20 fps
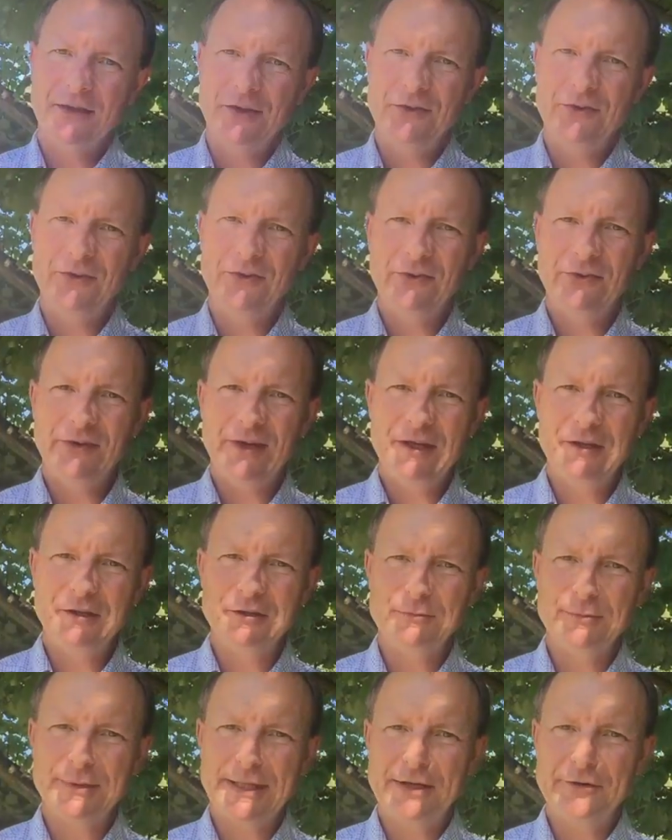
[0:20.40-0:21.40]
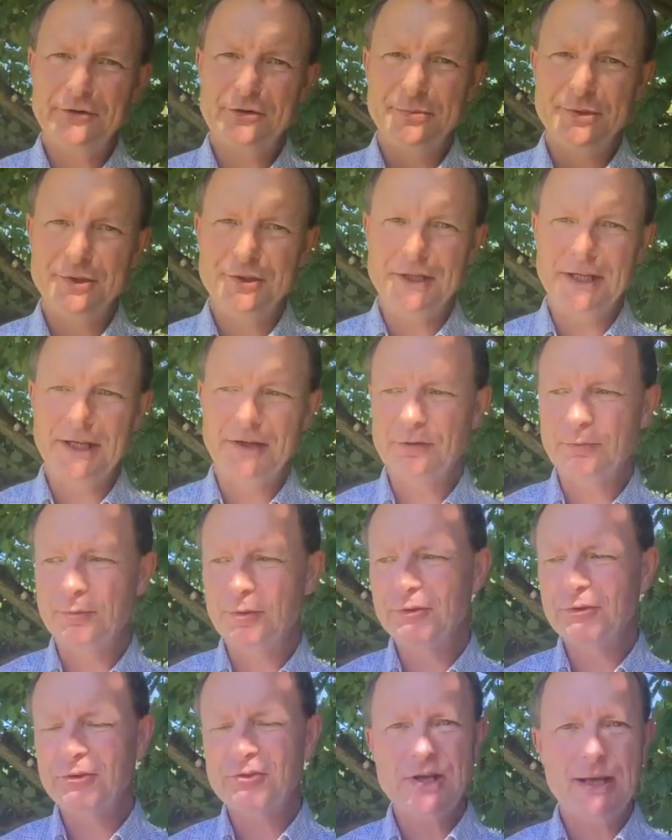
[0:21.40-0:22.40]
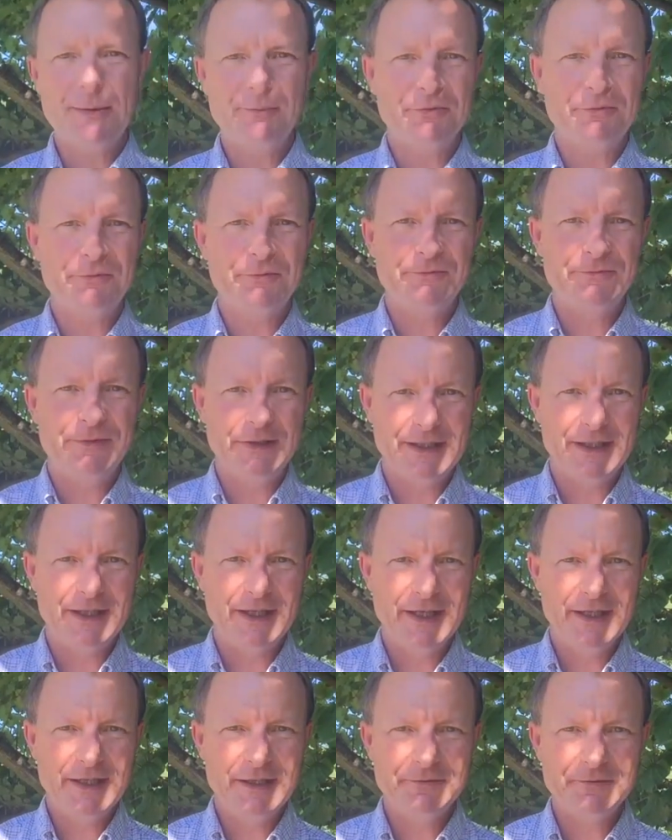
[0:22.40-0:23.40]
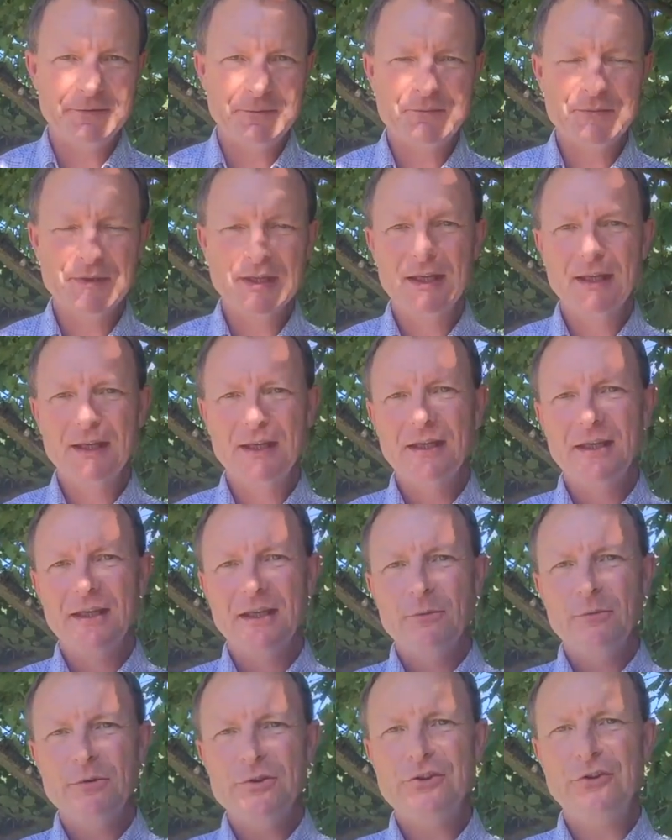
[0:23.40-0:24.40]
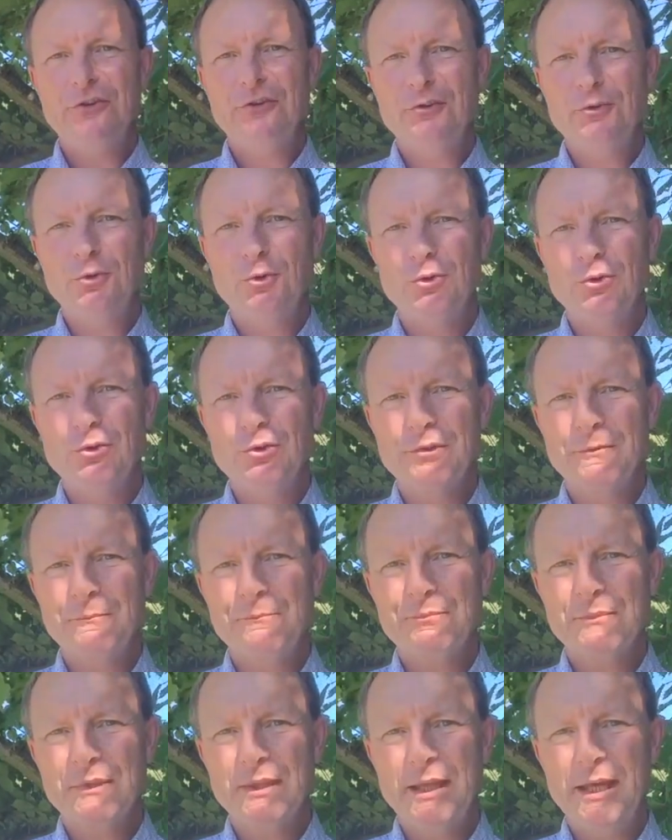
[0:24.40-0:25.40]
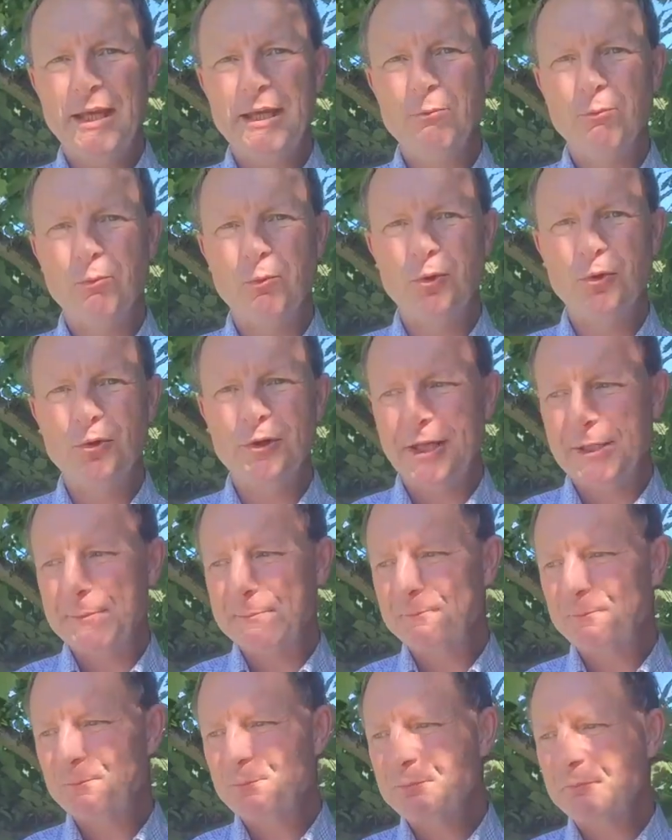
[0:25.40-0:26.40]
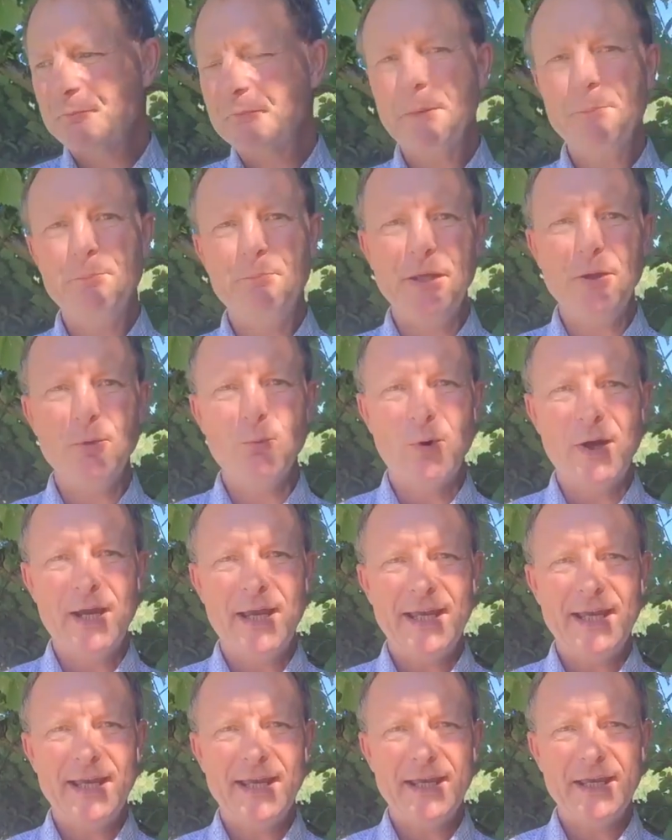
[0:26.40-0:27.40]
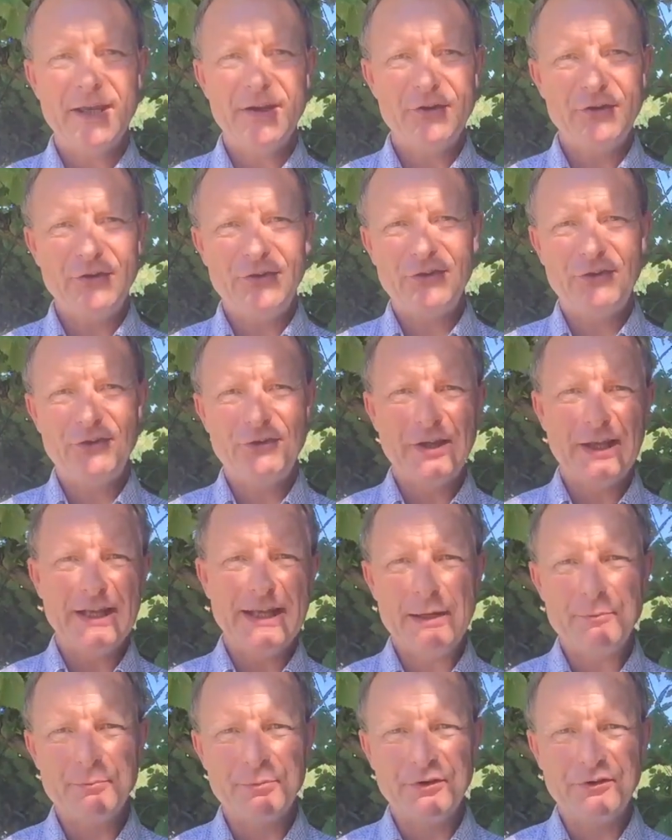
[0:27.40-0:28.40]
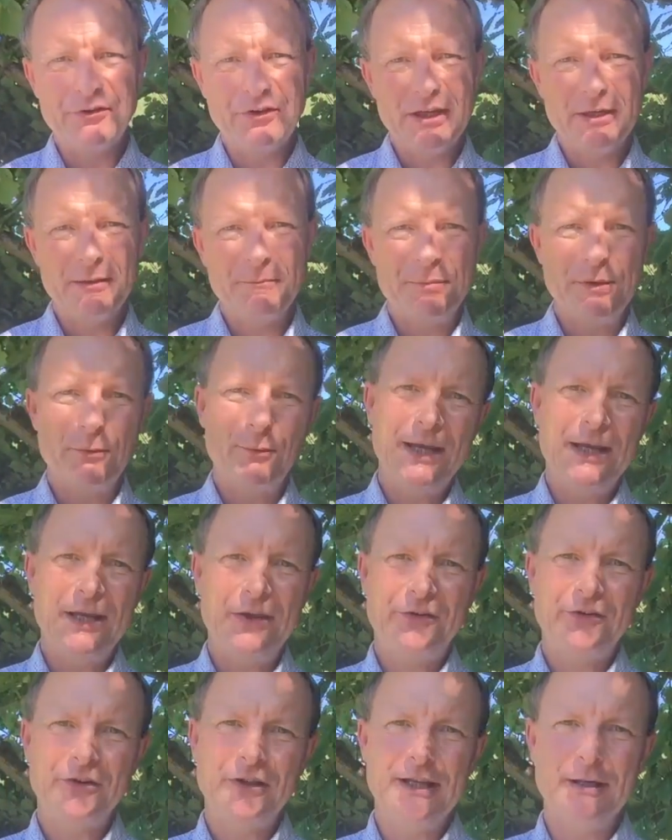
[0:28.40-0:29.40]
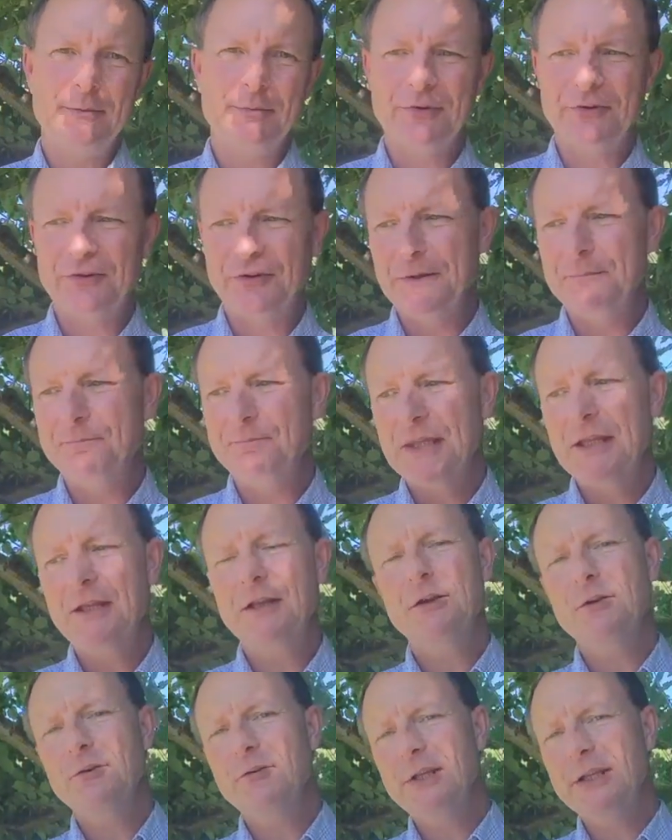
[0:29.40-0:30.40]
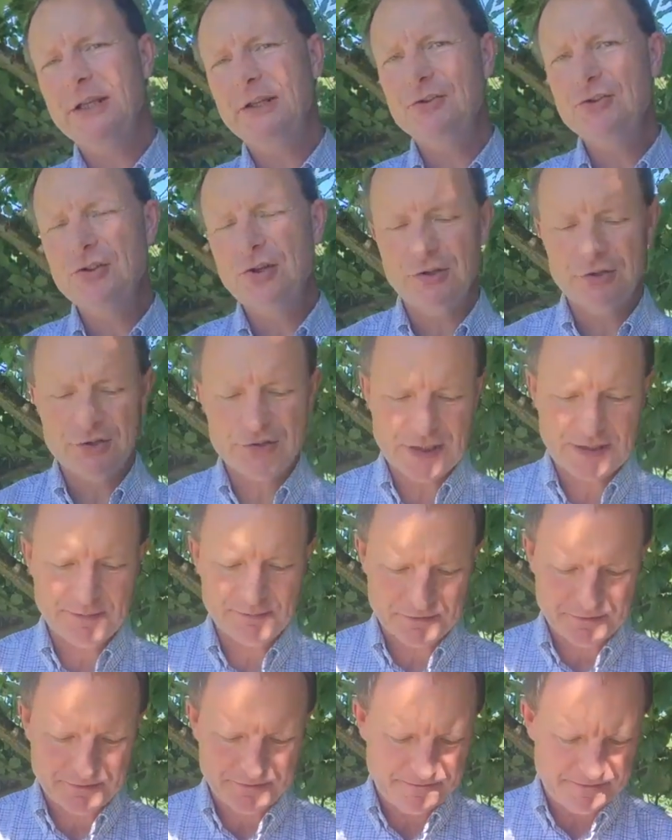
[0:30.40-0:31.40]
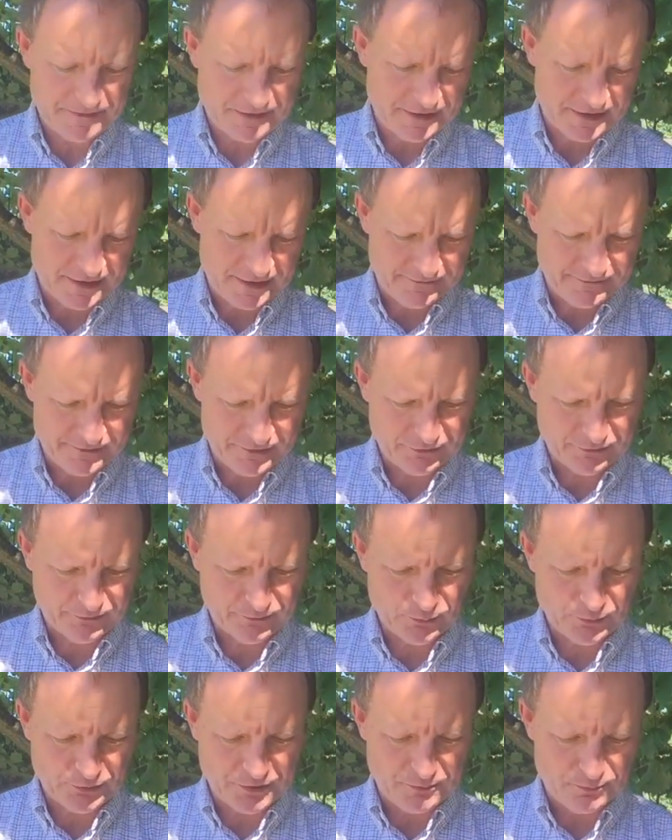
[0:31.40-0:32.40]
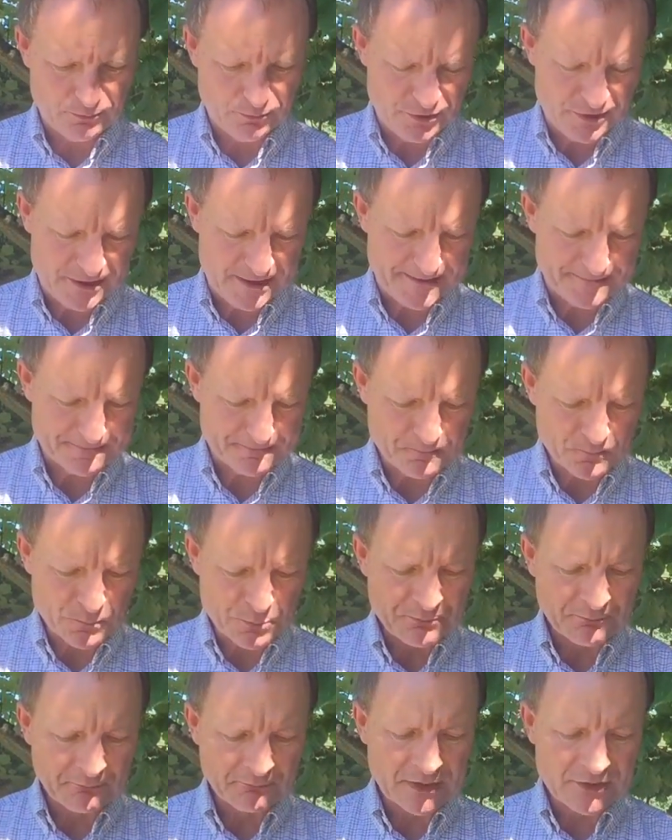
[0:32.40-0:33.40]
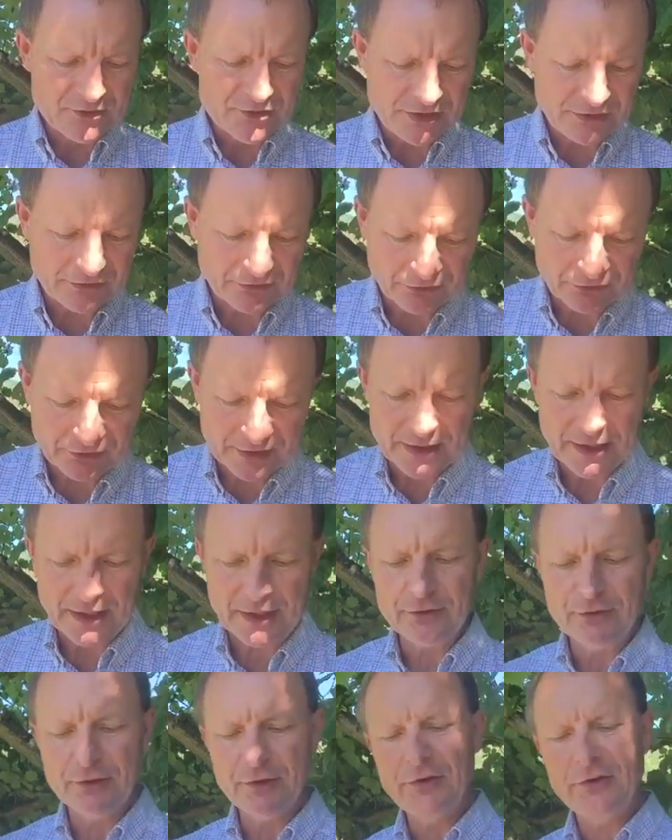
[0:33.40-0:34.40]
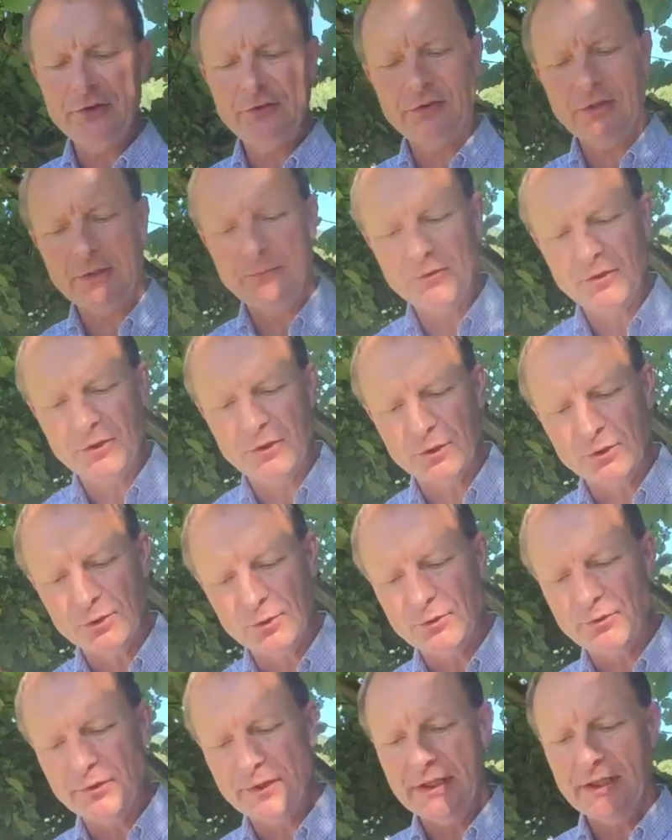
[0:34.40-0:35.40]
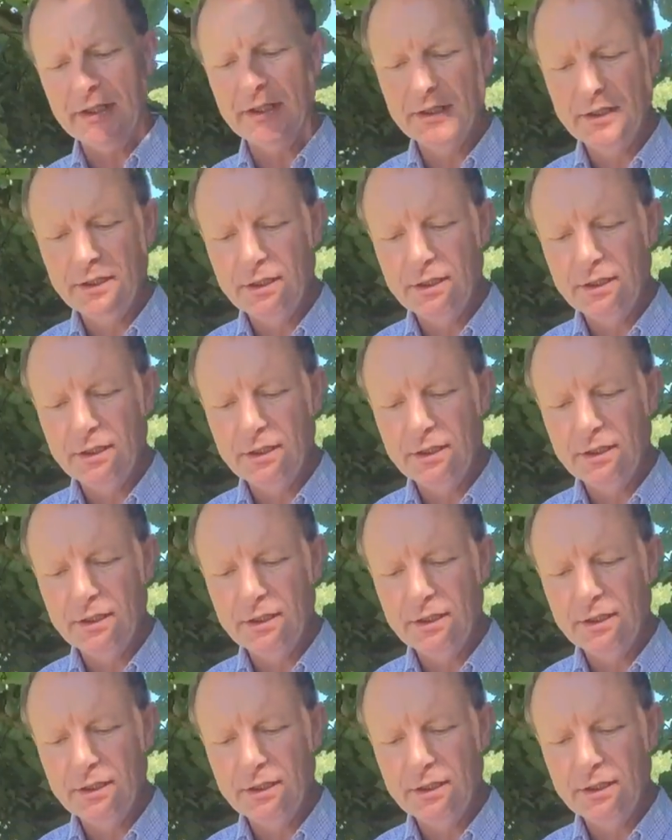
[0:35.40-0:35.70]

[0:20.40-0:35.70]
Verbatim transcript: Zeal Without Burnout. And we're on to chapter 5, which is called A Warning. Beware celebrity. Beware celebrity. You know, in John chapter 5, verse 41, Jesus said, I do not accept glory